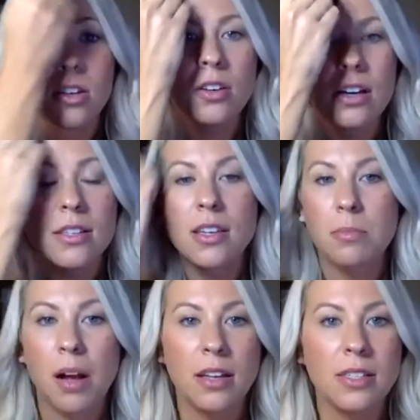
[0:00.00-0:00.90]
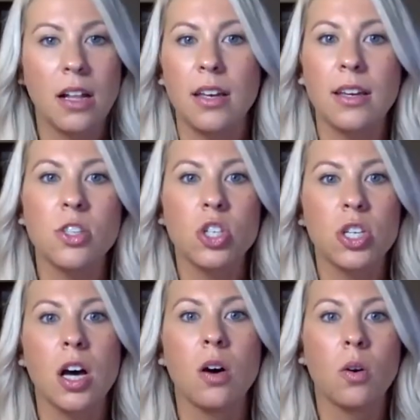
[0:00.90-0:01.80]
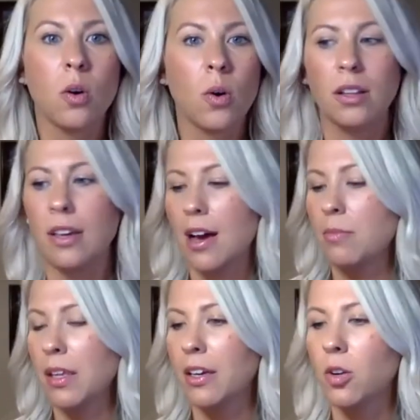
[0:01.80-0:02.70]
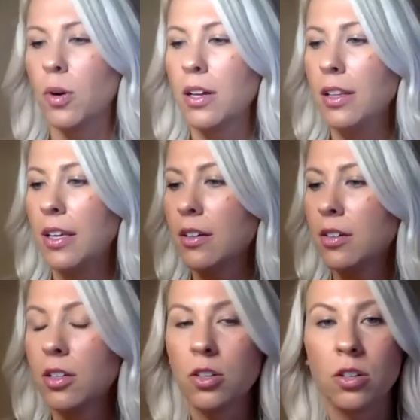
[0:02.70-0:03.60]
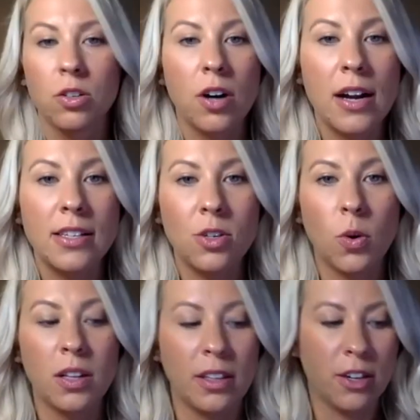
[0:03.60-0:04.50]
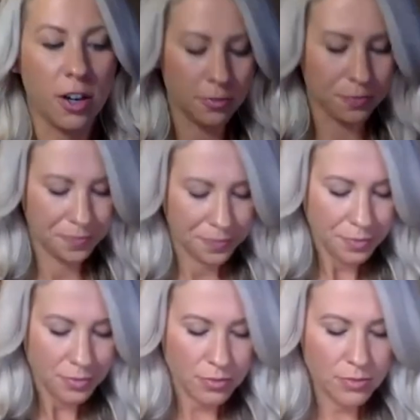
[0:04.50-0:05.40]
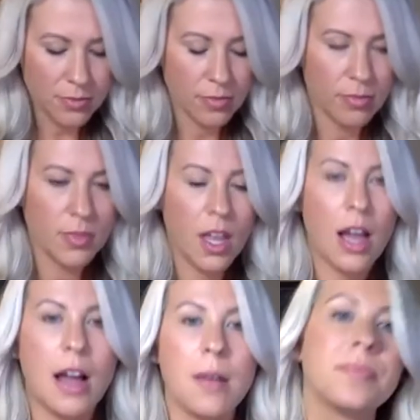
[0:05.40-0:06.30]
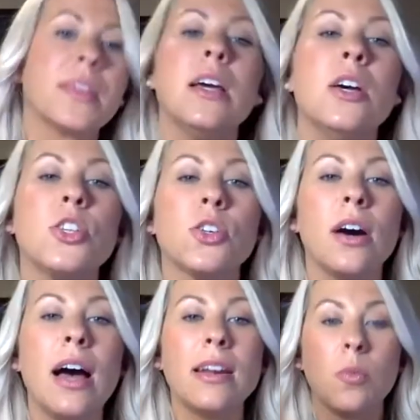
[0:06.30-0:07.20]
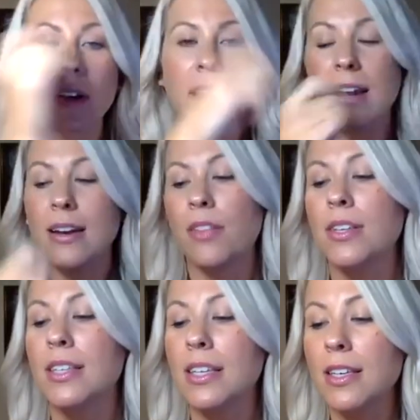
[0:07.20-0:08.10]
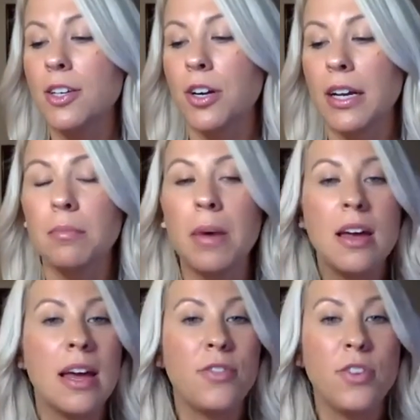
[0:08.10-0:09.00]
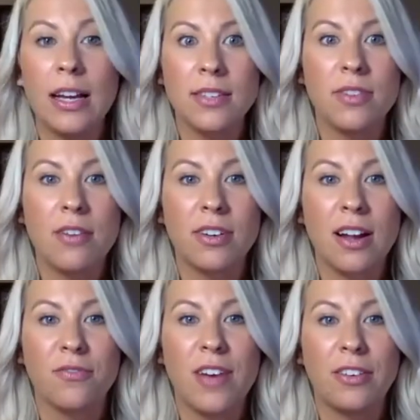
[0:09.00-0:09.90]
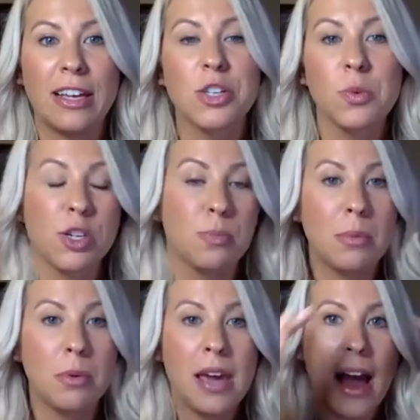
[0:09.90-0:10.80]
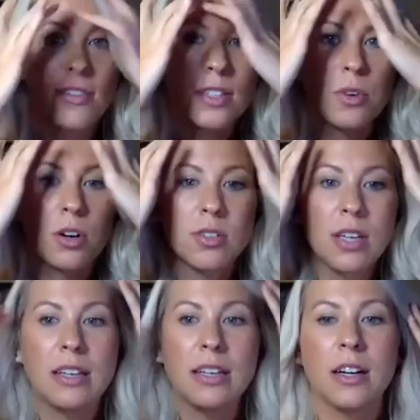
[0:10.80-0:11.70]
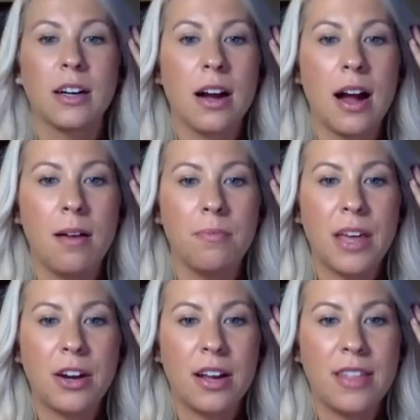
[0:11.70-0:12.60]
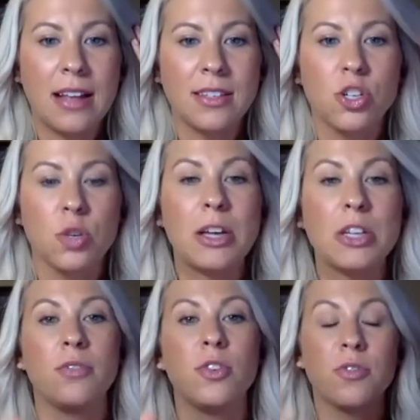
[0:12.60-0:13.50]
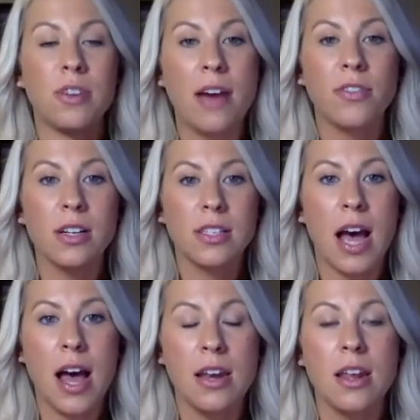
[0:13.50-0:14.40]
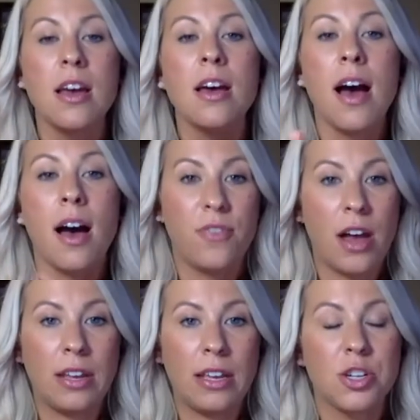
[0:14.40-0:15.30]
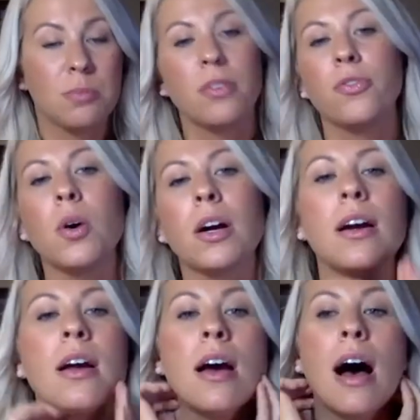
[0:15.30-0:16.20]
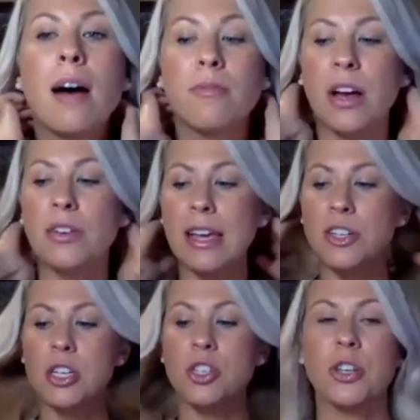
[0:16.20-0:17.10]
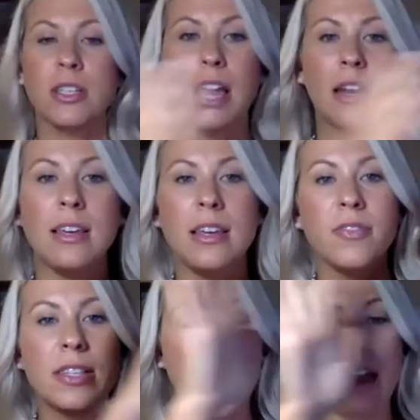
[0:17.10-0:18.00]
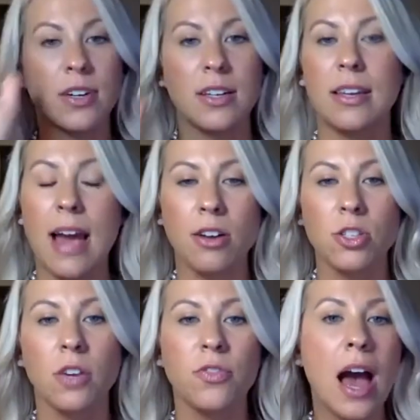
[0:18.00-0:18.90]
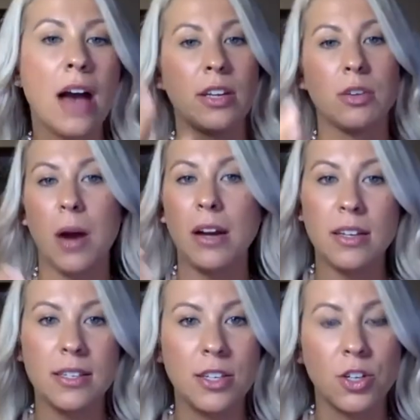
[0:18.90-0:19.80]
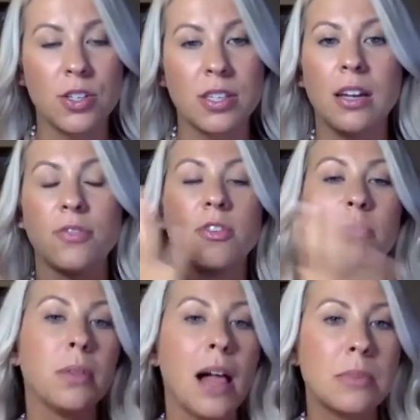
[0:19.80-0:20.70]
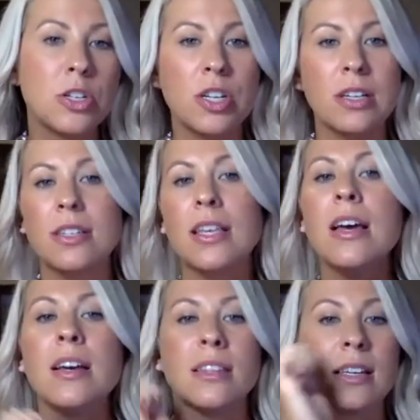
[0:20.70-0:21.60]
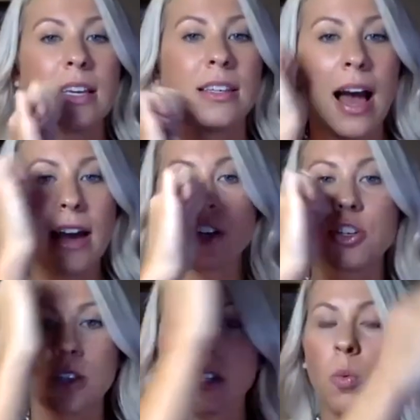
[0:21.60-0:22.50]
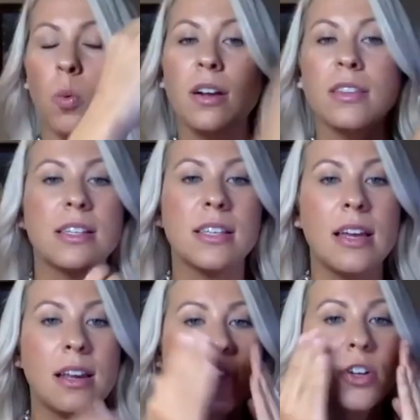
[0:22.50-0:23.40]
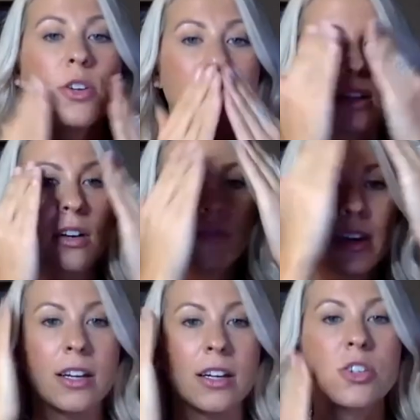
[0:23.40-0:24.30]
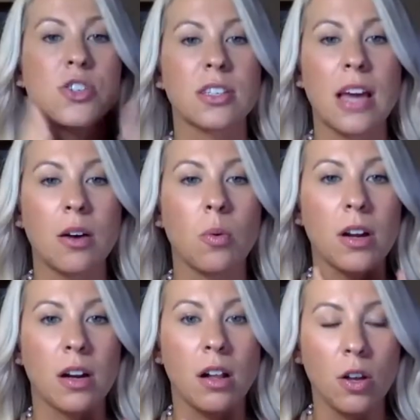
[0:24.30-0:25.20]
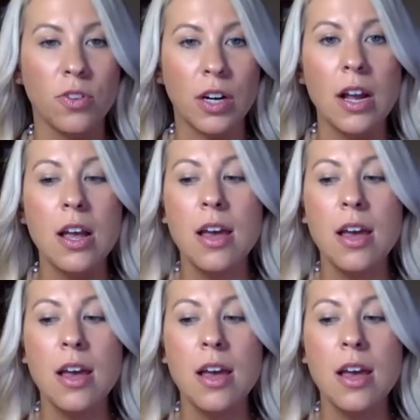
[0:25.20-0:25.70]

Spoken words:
you guys can probably tell it gets so oily. I'm like an oily, crazy oily girl. So go ahead and work that in. Now the CC cream, if you guys have never done foundation, which maybe we have some girls on here that are in that situation. If you've never done a foundation before, foundation just kind of evens everything out. So if you have any redness in your skin, if you have blemishes, things like that, you're just going to work this in. If you're using your fingers, just kind of work it all over.